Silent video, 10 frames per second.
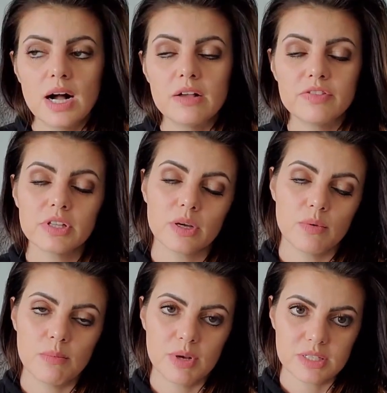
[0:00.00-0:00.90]
I feel like
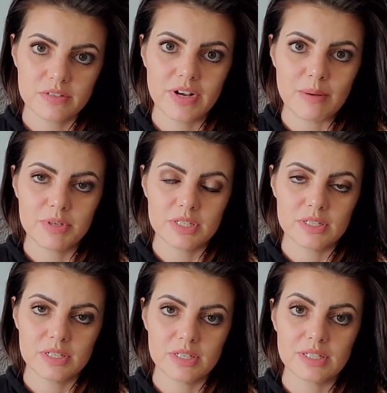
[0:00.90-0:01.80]
what must have happened
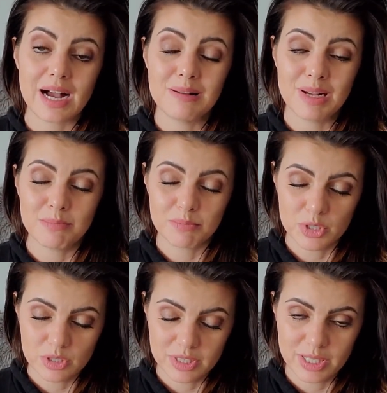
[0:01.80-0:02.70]
is this. I bet
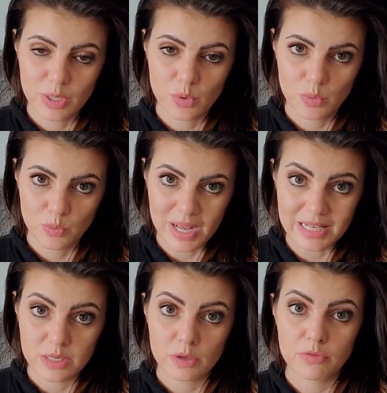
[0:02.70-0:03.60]
Merlin
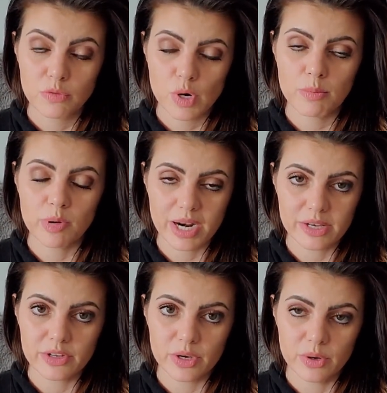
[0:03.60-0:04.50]
went for
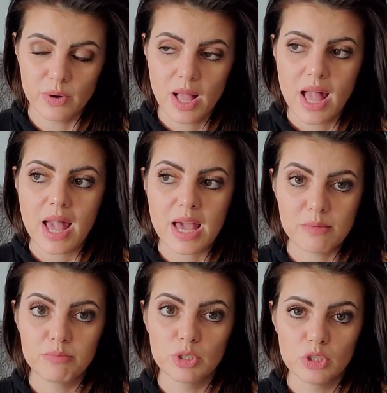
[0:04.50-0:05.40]
Brando
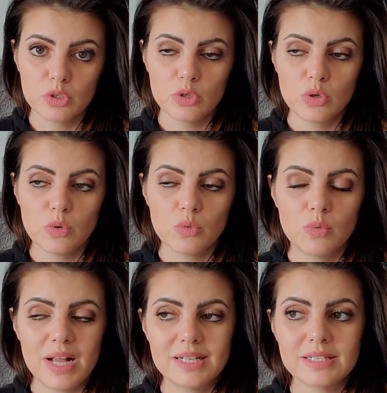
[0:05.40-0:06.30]
and Blu
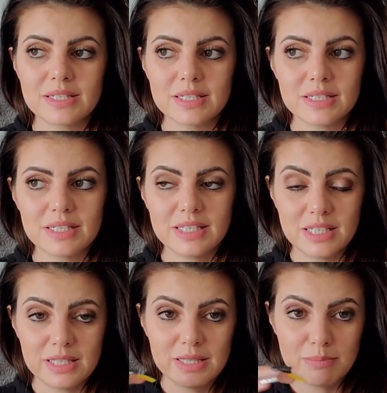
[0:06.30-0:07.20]
went
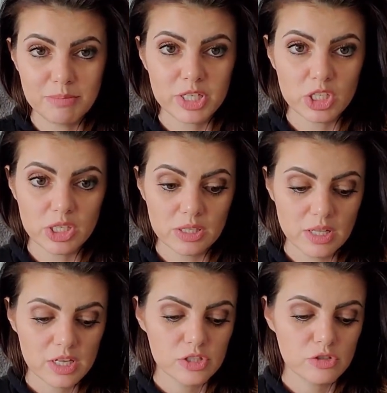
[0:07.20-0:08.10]
in the middle
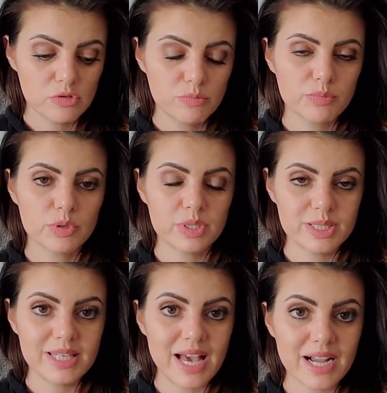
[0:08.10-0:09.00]
to
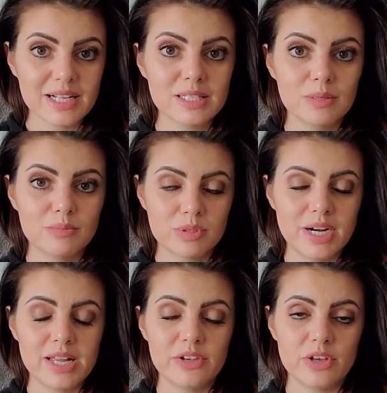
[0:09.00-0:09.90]
protect
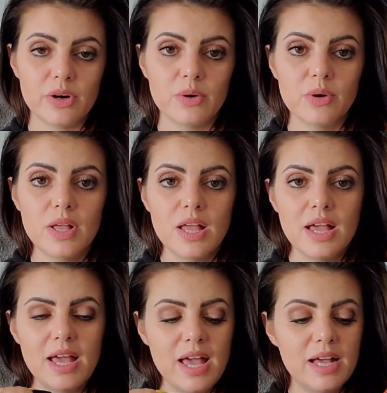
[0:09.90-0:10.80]
Brando
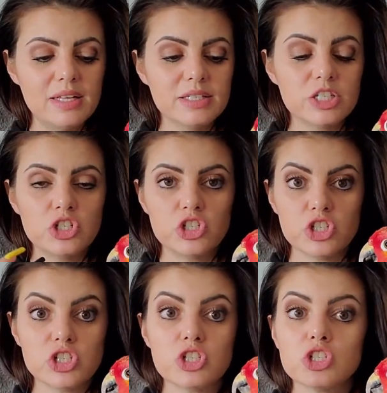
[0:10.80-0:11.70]
and
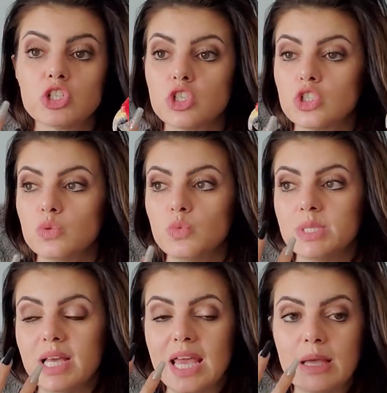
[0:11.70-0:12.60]
just
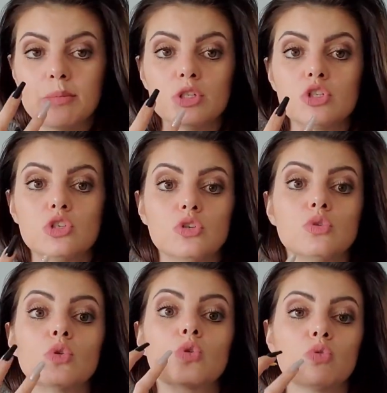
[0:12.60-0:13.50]
was able
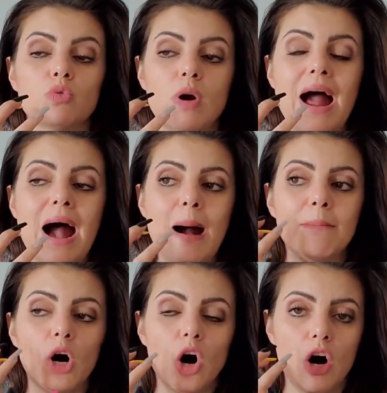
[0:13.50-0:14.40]
to
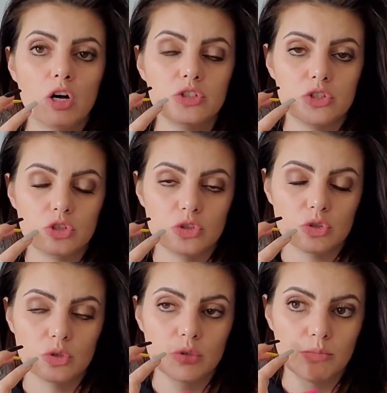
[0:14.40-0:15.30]
grab onto